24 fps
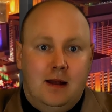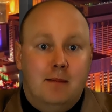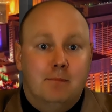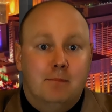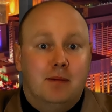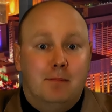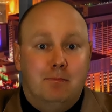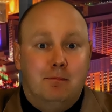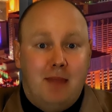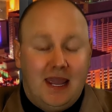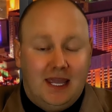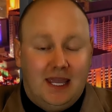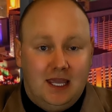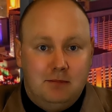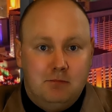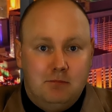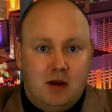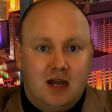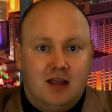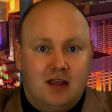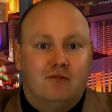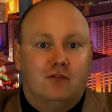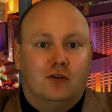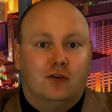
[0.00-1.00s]
But making
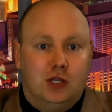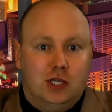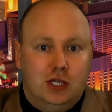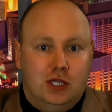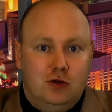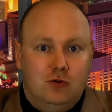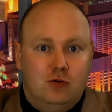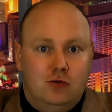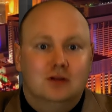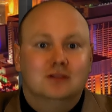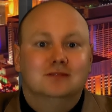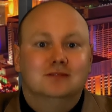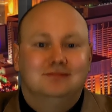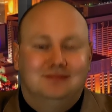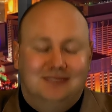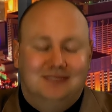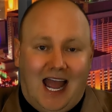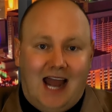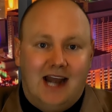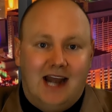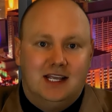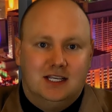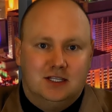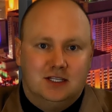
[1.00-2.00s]
money for you,
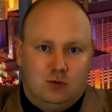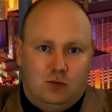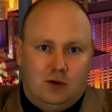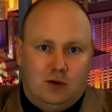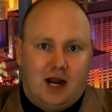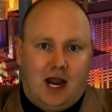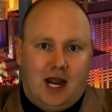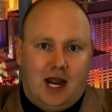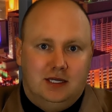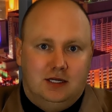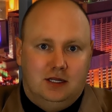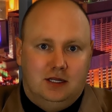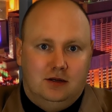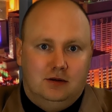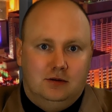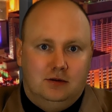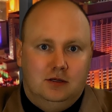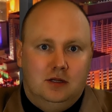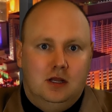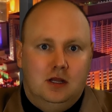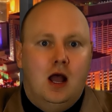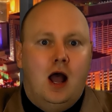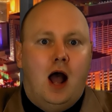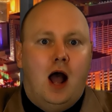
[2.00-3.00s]
that is what I do.
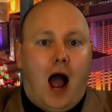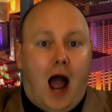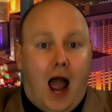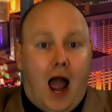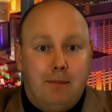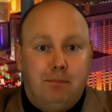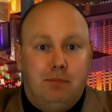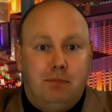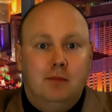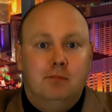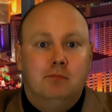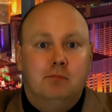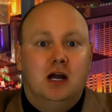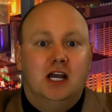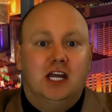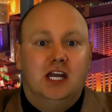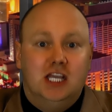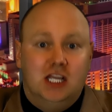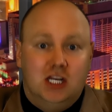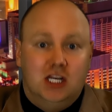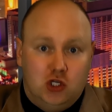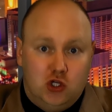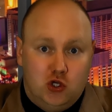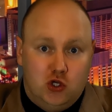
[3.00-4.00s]
I put
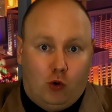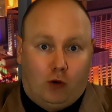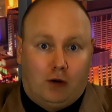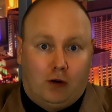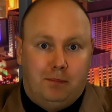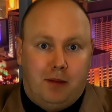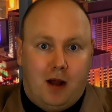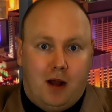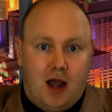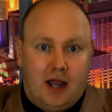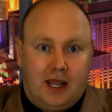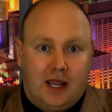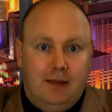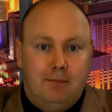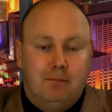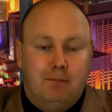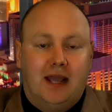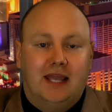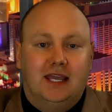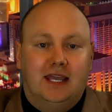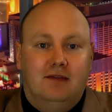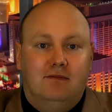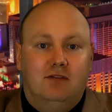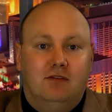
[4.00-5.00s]
money in your pocket
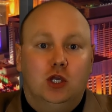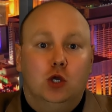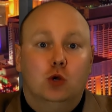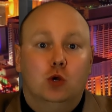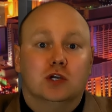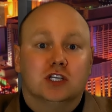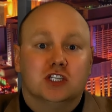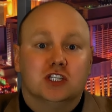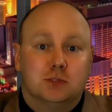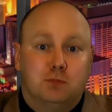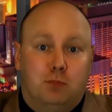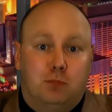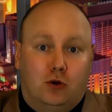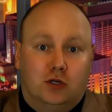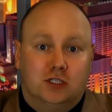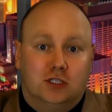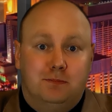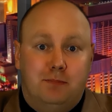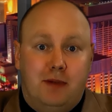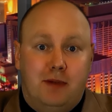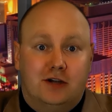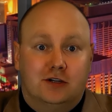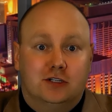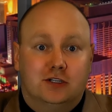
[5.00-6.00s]
by giving you a sports
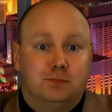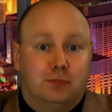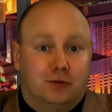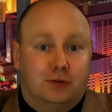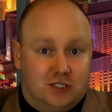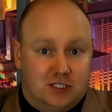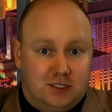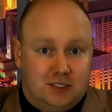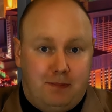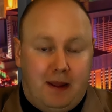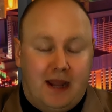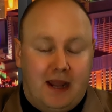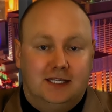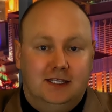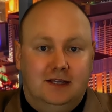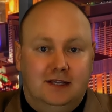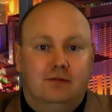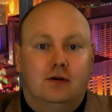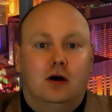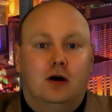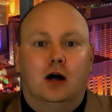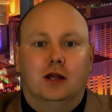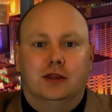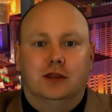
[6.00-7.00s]
bettor's
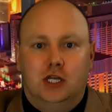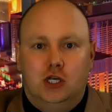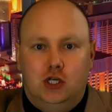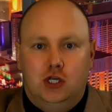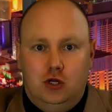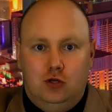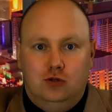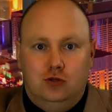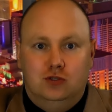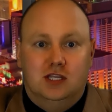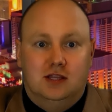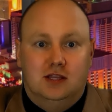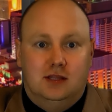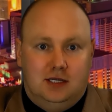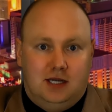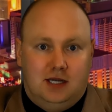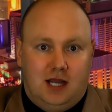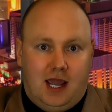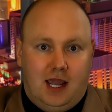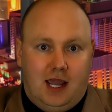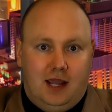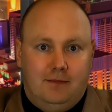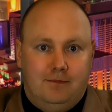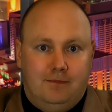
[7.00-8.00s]
perspective on the news of the
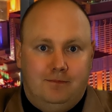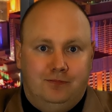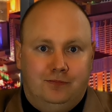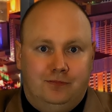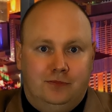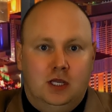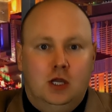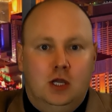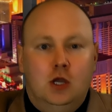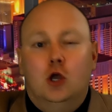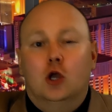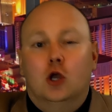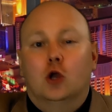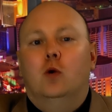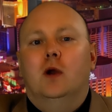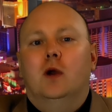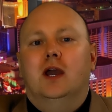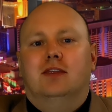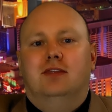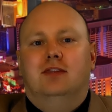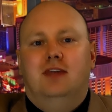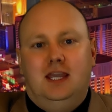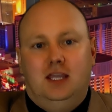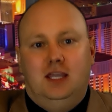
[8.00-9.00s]
day.
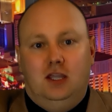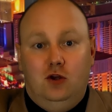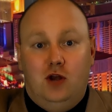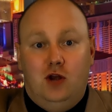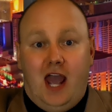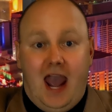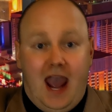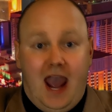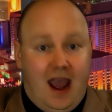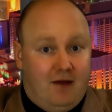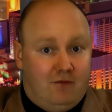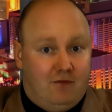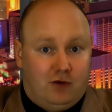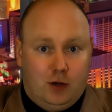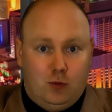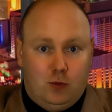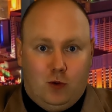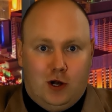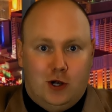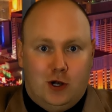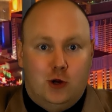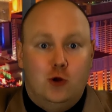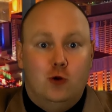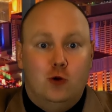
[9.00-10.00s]
Quick thank you to
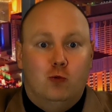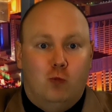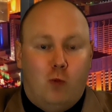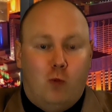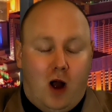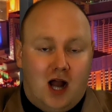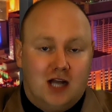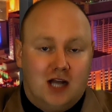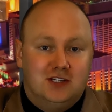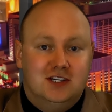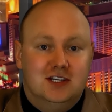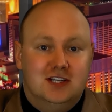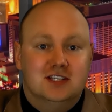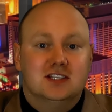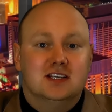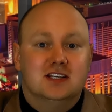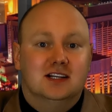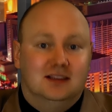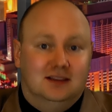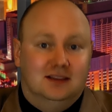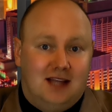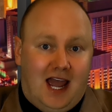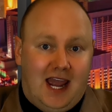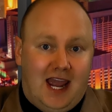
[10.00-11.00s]
everyone who watches,
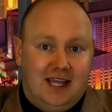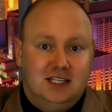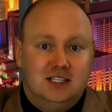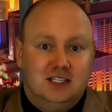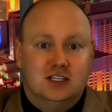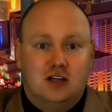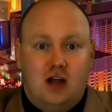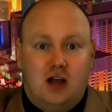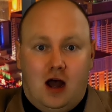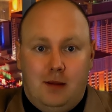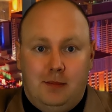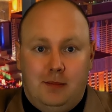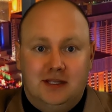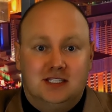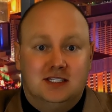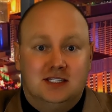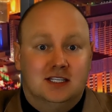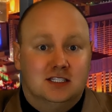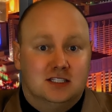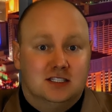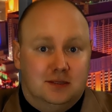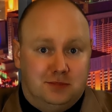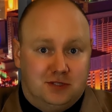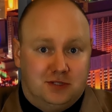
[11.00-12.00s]
likes, comments,
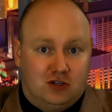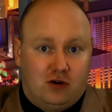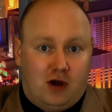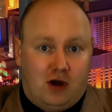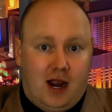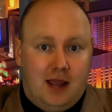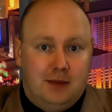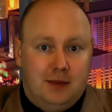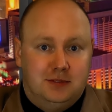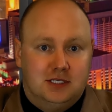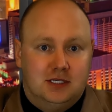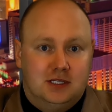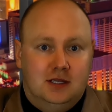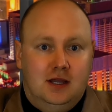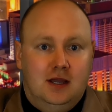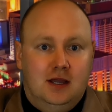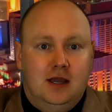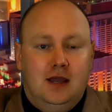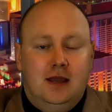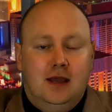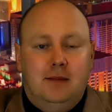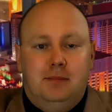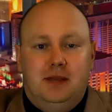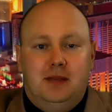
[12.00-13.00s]
and subscribes
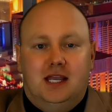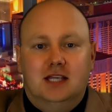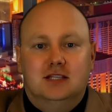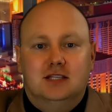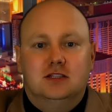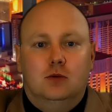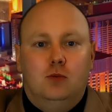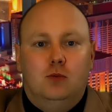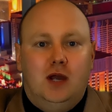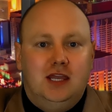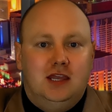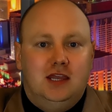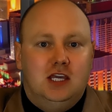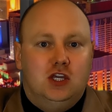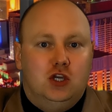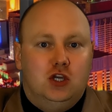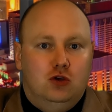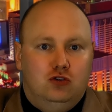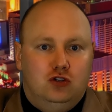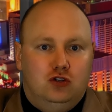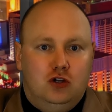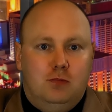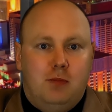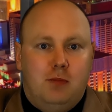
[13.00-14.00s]
because the way
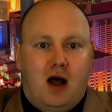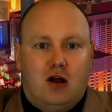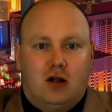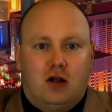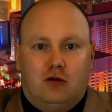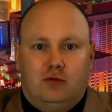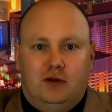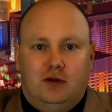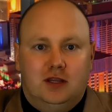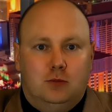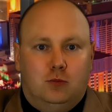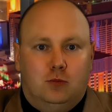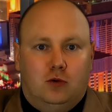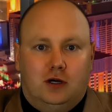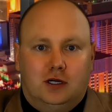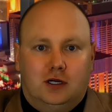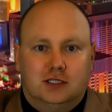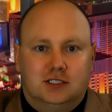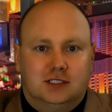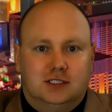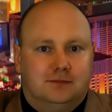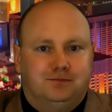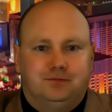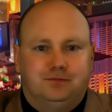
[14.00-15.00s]
the YouTube algorithm
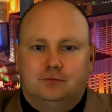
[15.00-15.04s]
works,